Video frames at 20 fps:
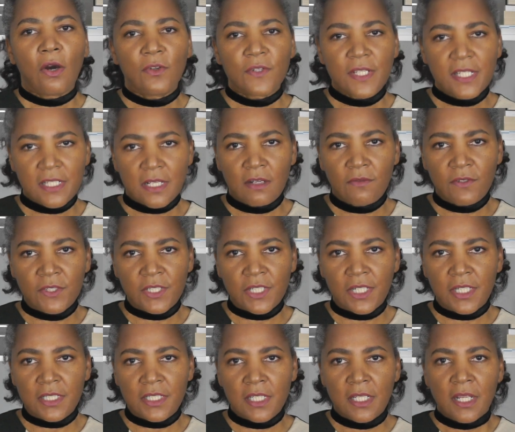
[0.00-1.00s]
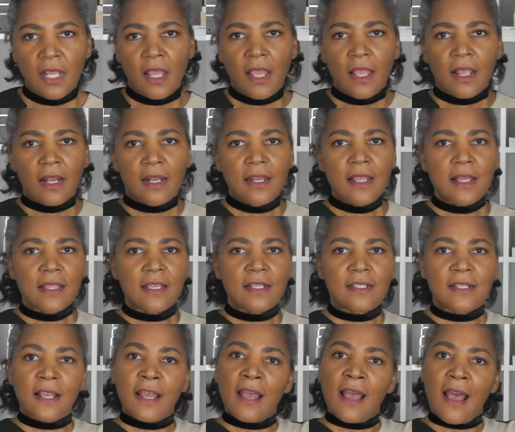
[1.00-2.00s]
on selvages, click
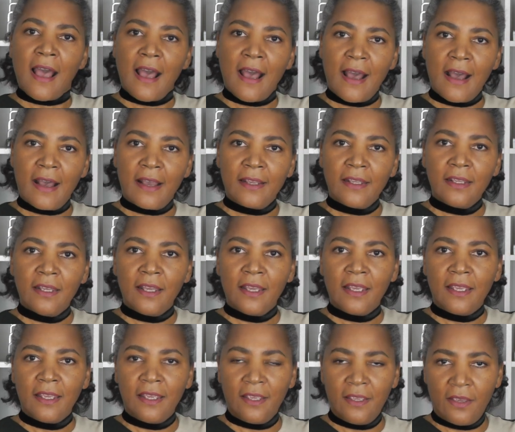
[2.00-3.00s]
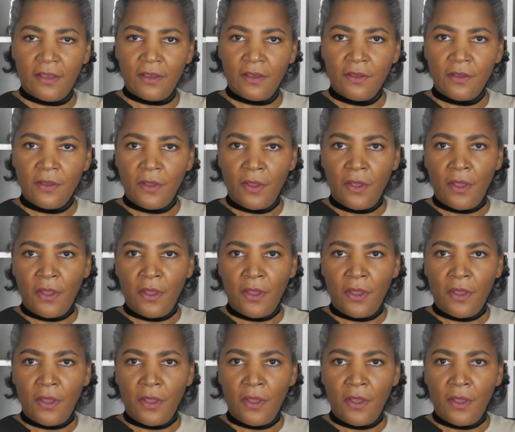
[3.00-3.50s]
this I here